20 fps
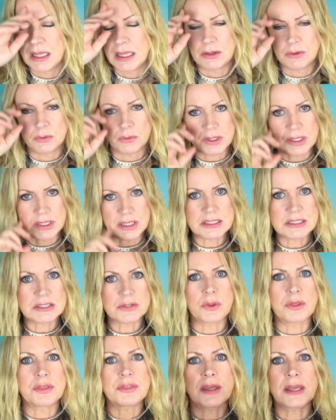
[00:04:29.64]
Okay, so
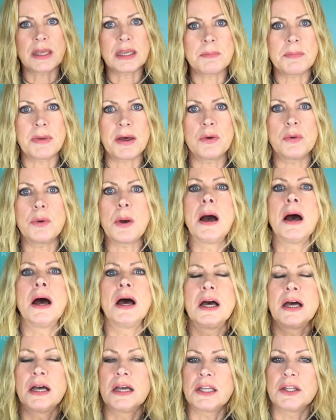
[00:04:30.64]
think about,
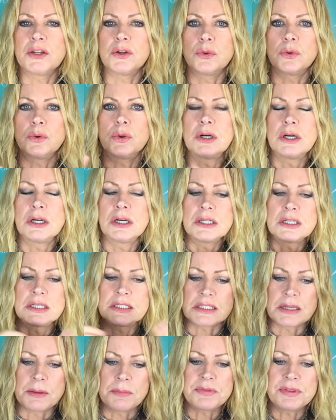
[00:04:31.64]
you know,
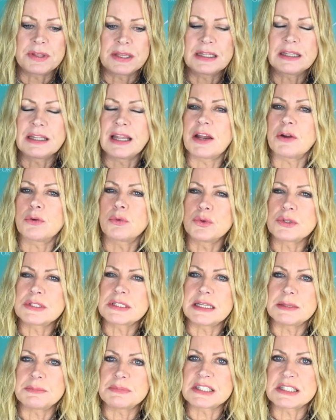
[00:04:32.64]
something like
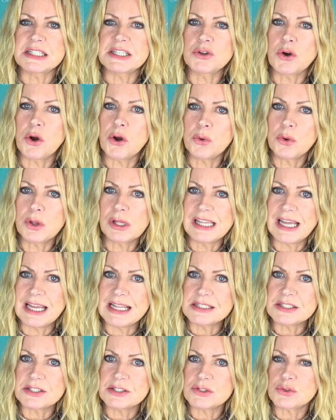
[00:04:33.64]
rosehip seed oil
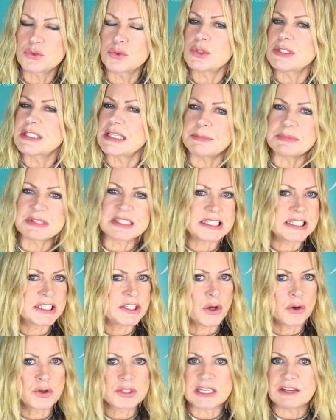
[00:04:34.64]
cleansers. Rosehip seed
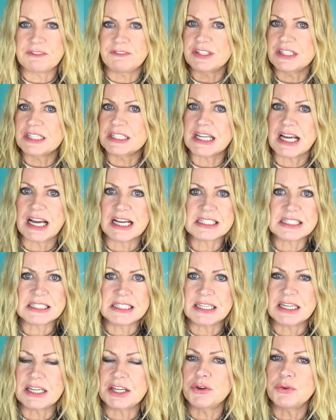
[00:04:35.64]
oil is a
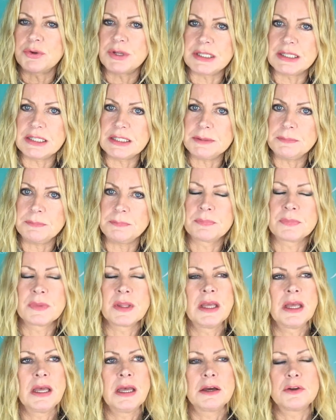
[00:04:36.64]
fantastic ingredient.
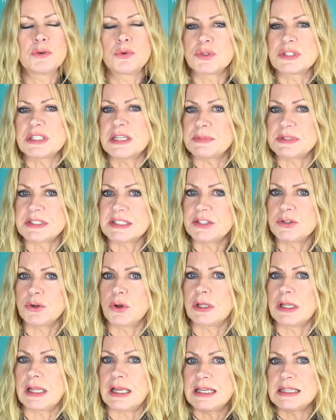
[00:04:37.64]
Rosehip seed
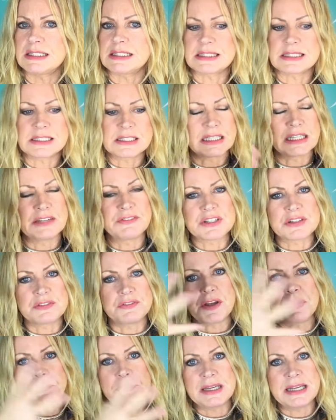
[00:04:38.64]
oil delivers
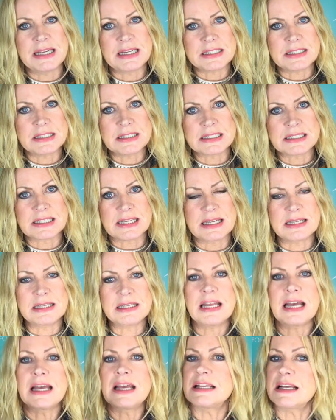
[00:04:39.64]
vitamin A to the skin.
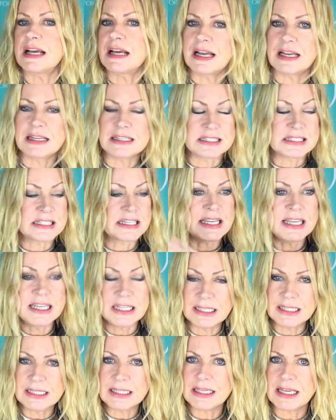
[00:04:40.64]
It is
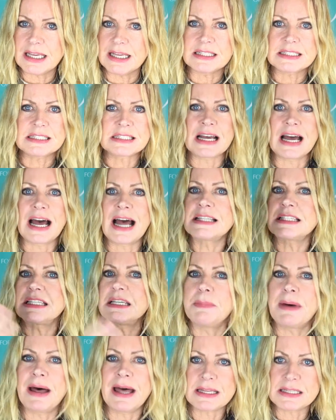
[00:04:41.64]
healing. It's
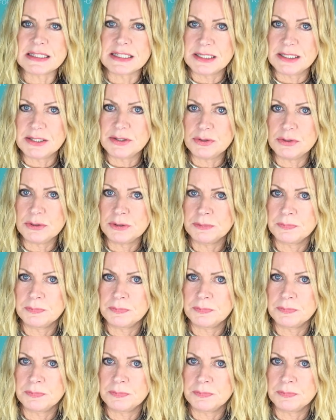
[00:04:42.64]
antibacterial.